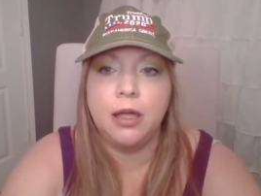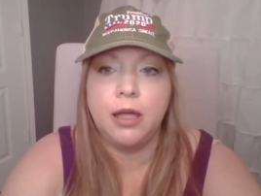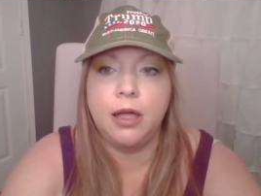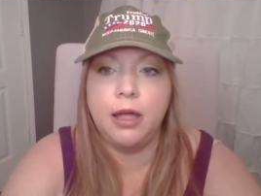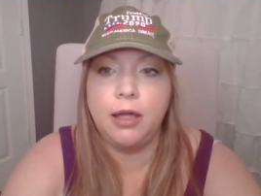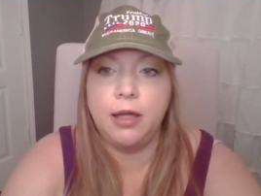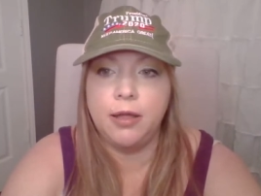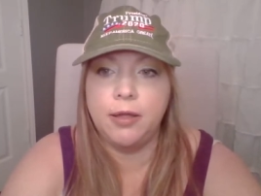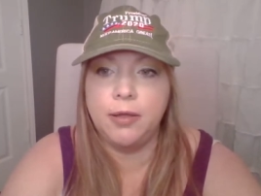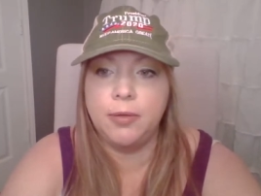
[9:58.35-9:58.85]

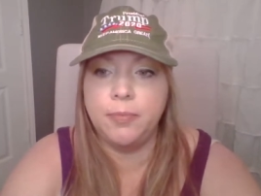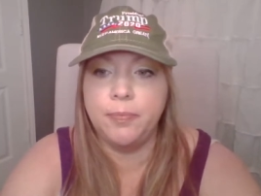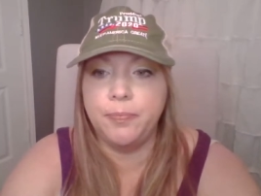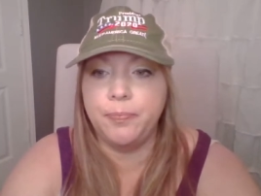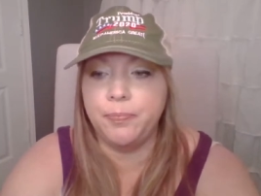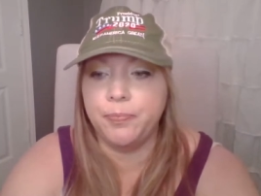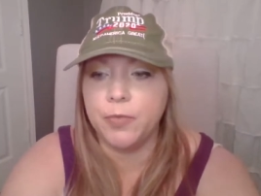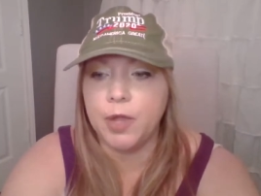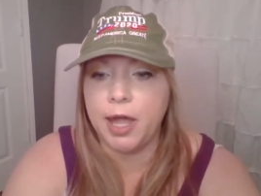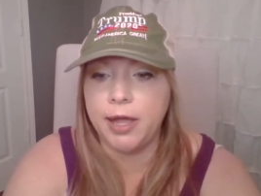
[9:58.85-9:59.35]

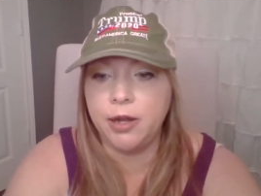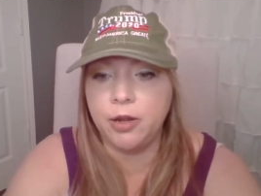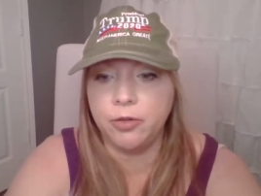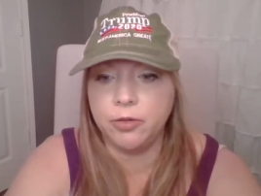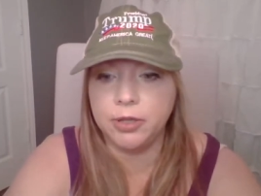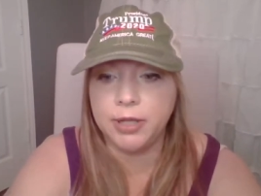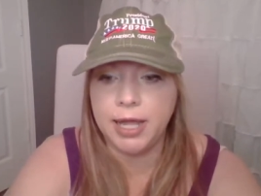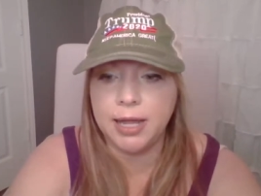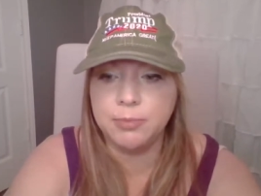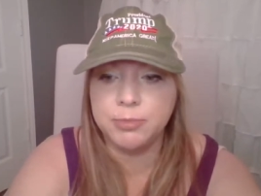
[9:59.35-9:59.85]
um, i
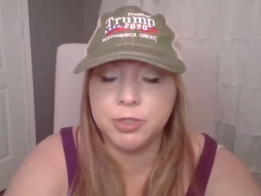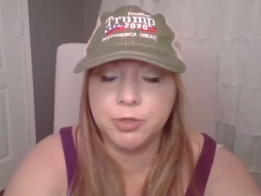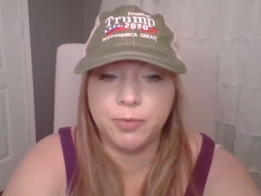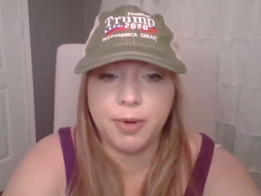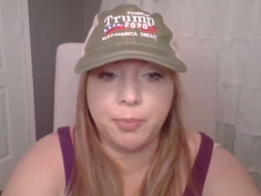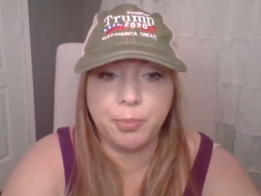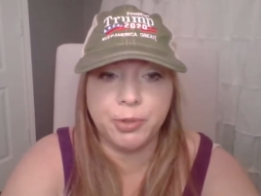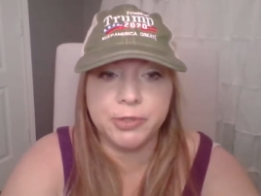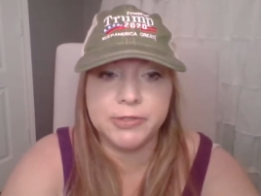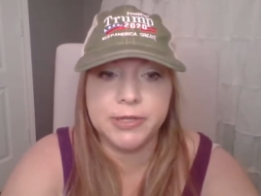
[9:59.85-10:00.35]
don't claim to
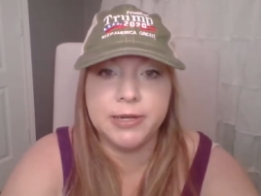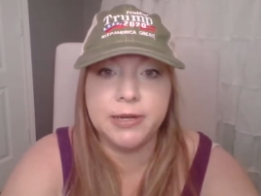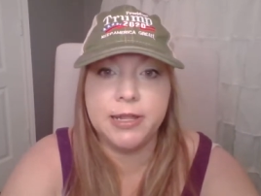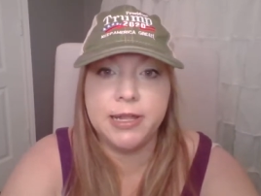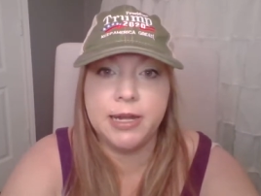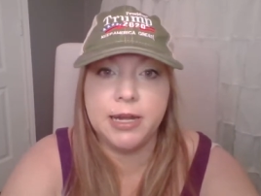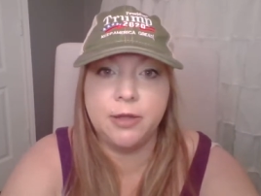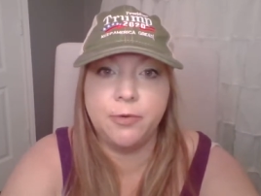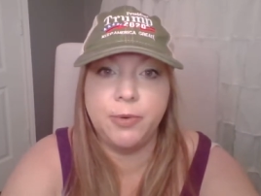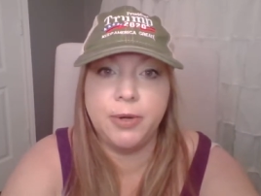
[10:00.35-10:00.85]
represent
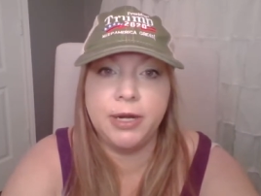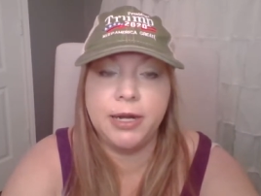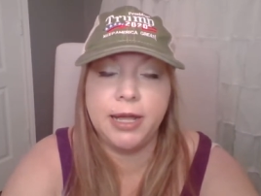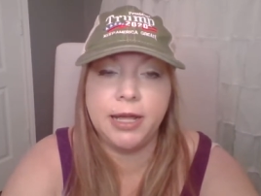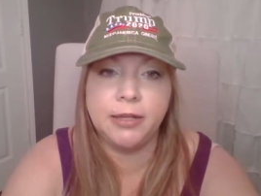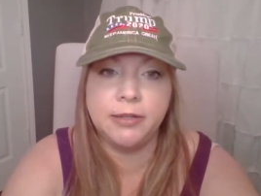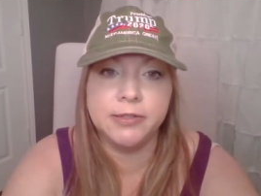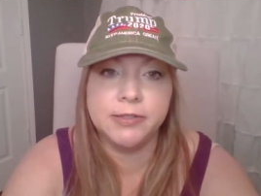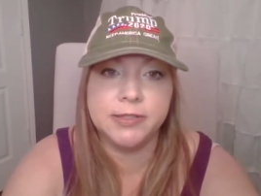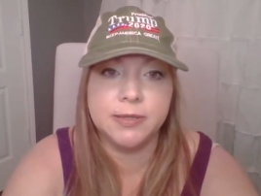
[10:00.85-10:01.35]
anyone
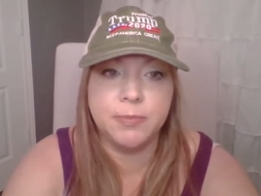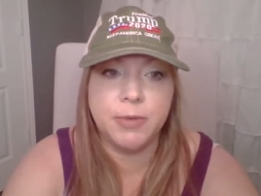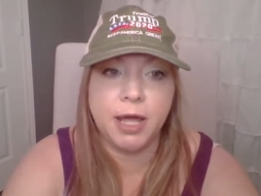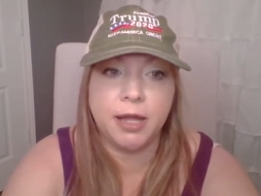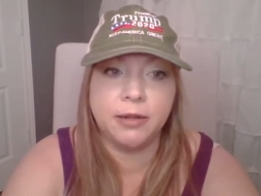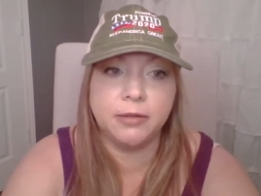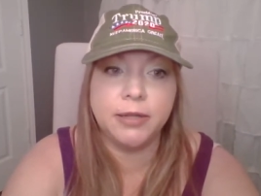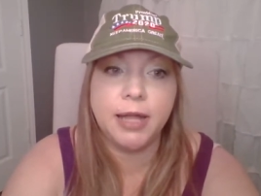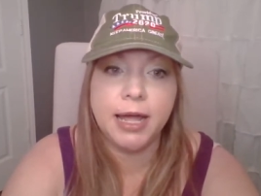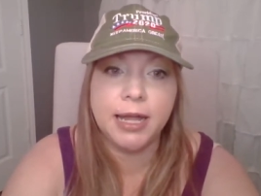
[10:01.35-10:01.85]
else i'm
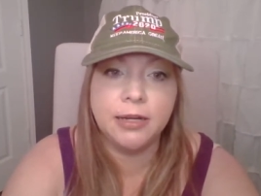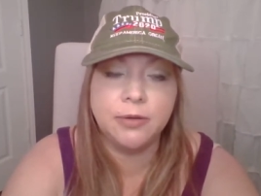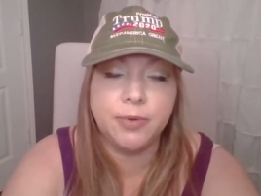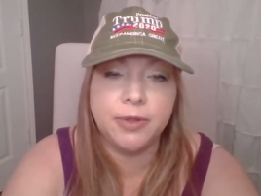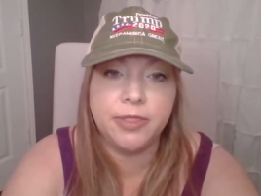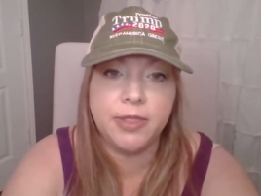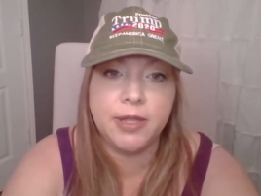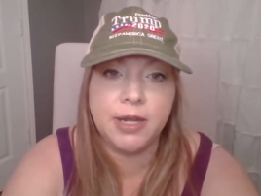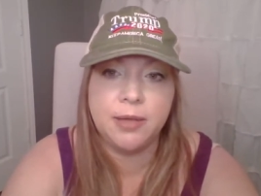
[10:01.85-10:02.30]
not aligned with